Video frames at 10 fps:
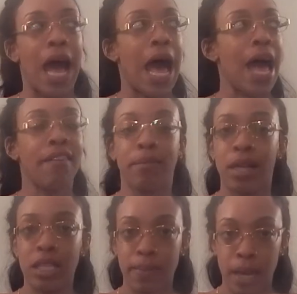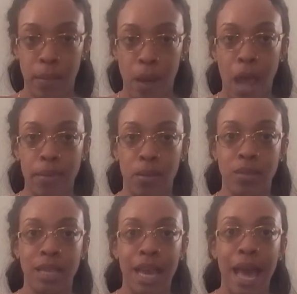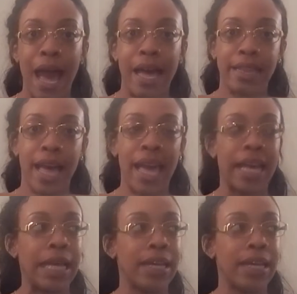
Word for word: I have money spending problems. I like